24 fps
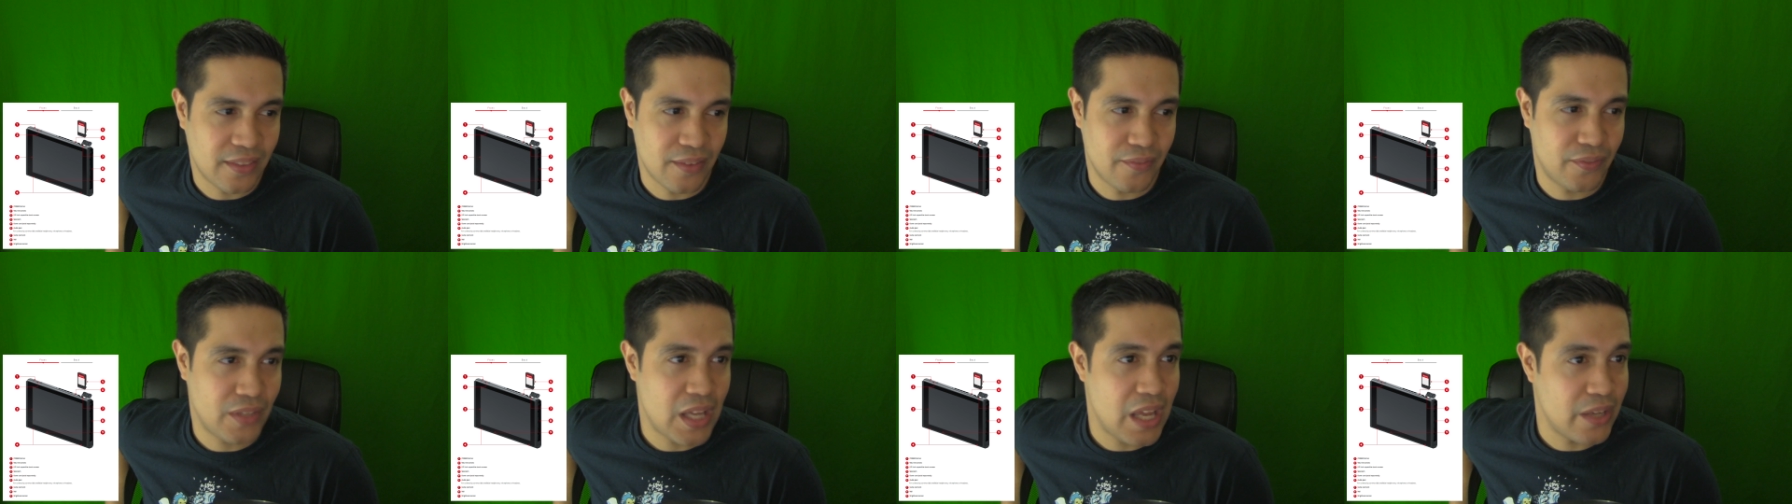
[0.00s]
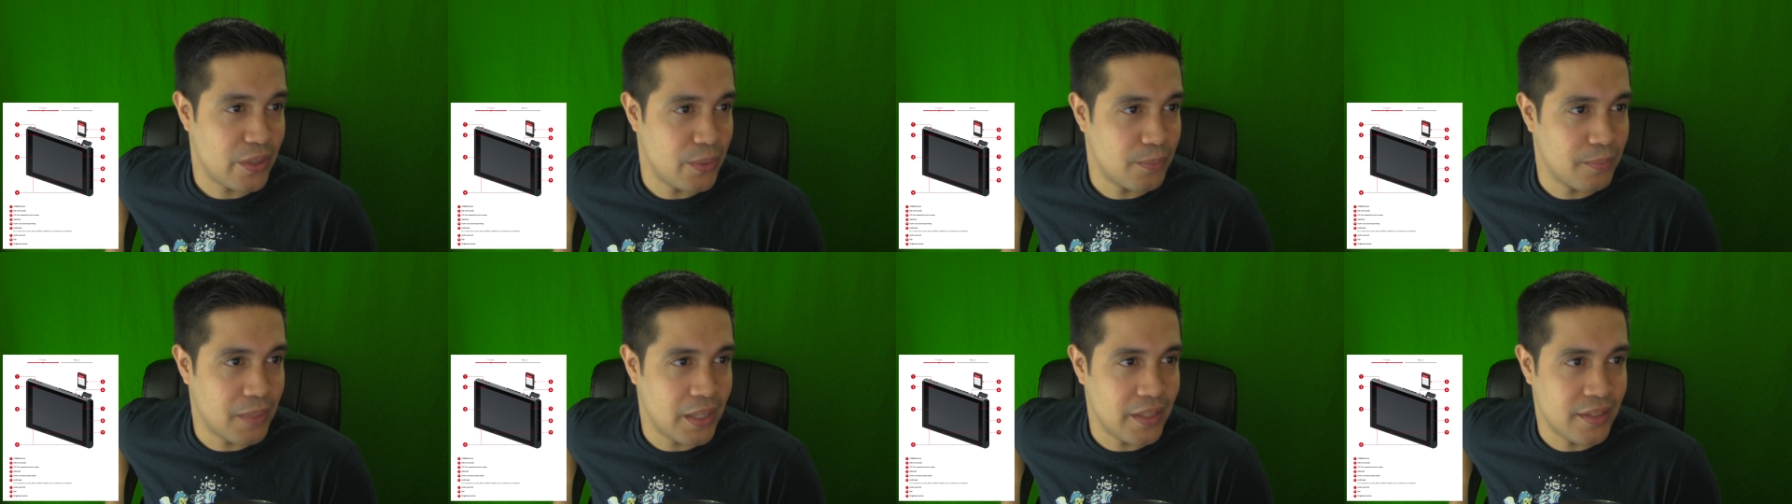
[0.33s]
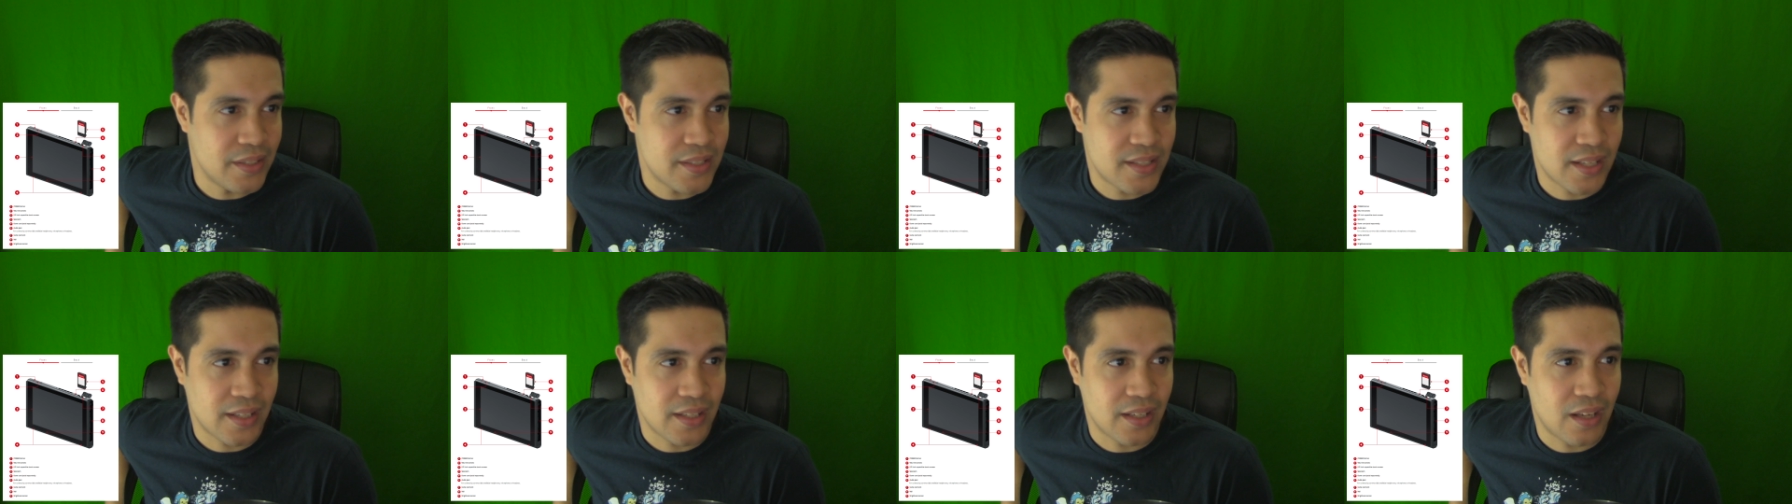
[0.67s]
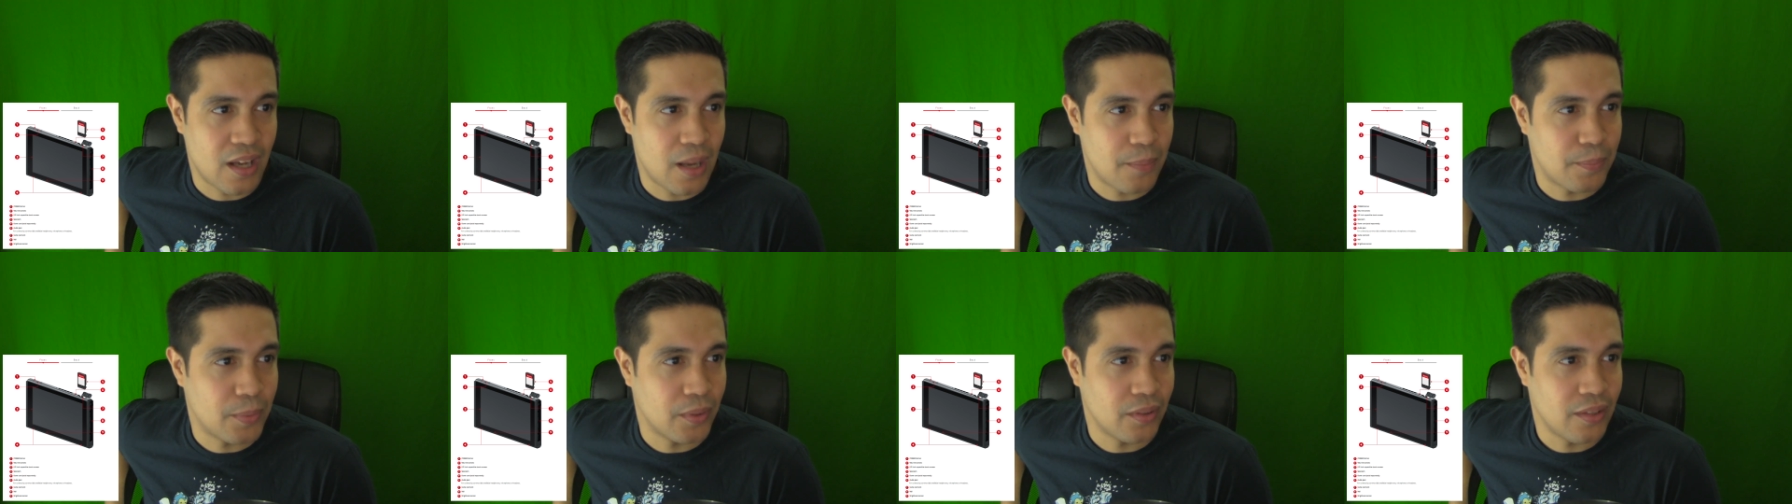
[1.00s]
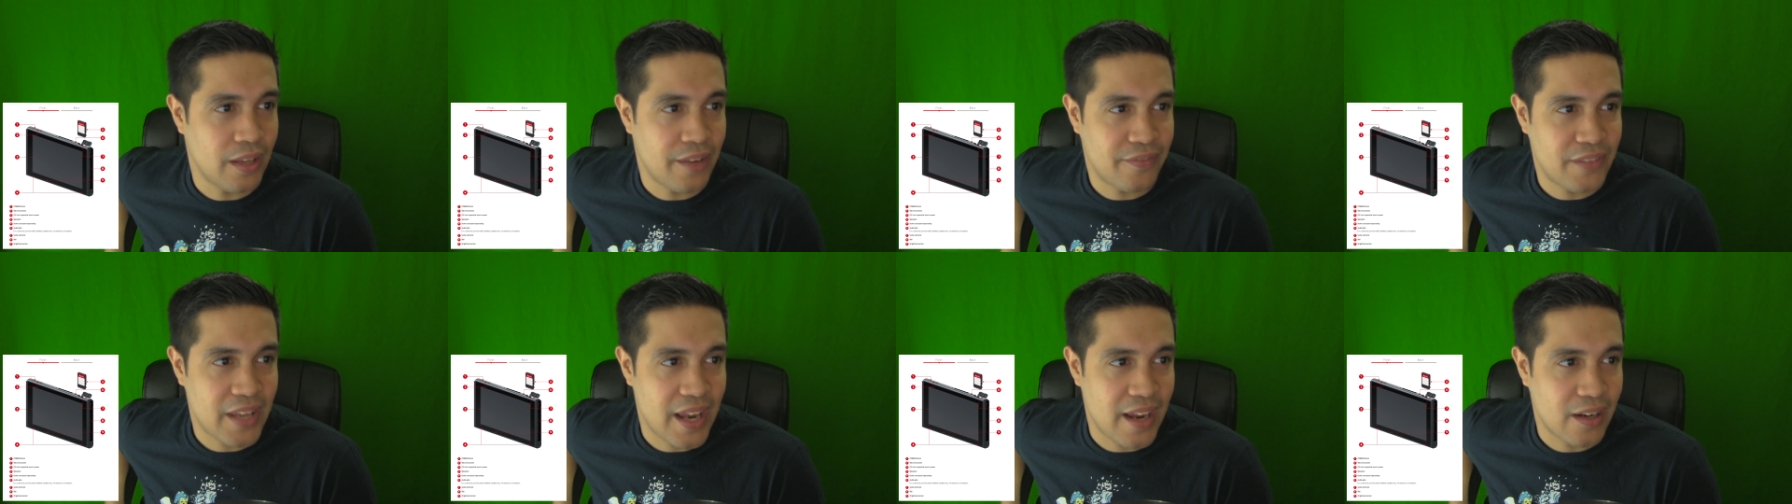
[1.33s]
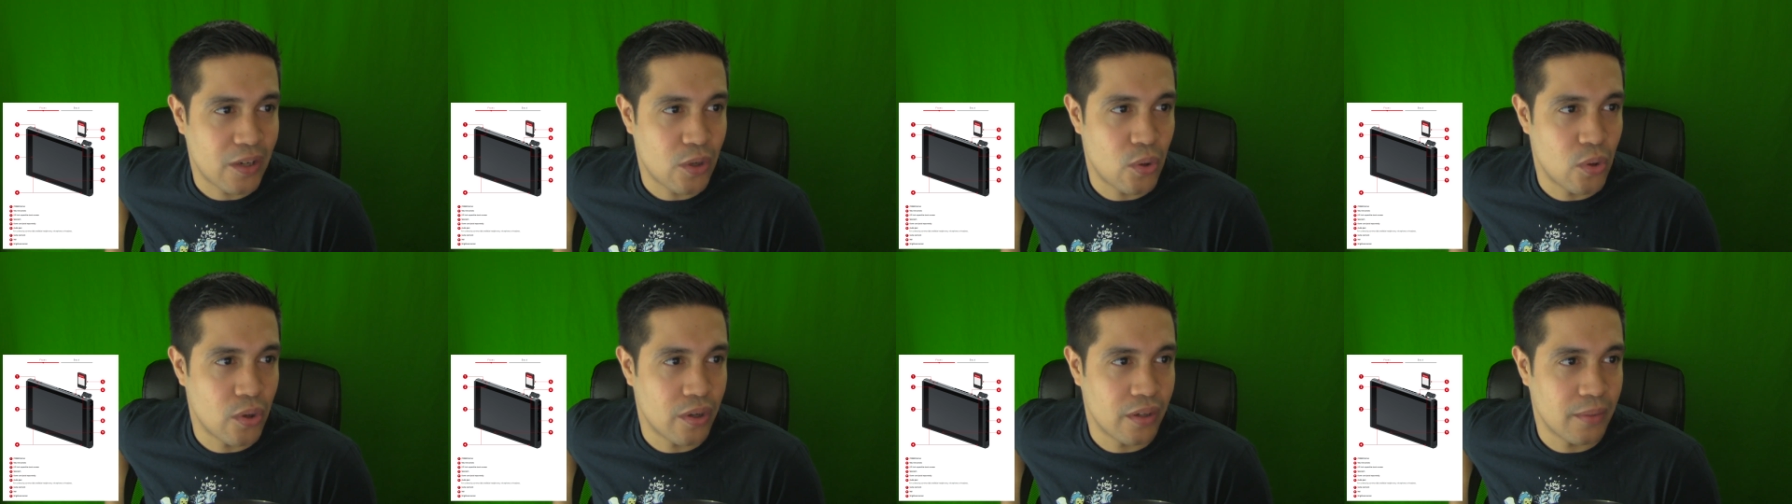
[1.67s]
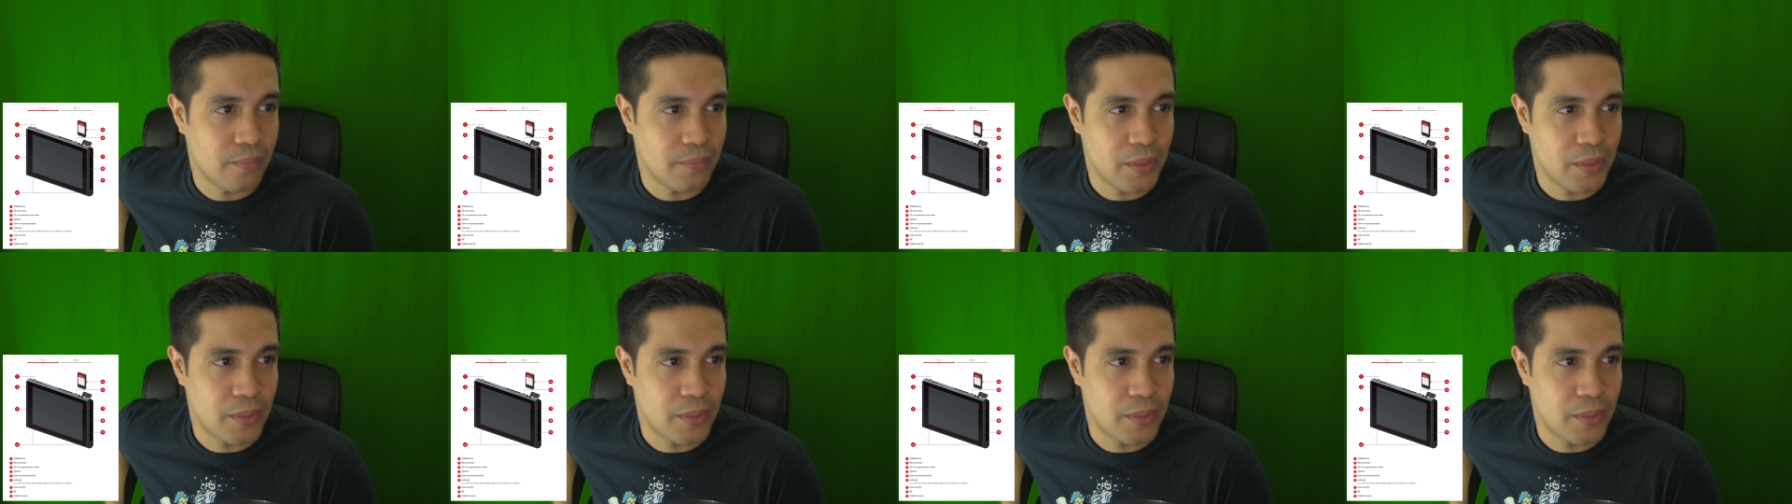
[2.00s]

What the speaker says: the volume buttons on the upper left hand corner,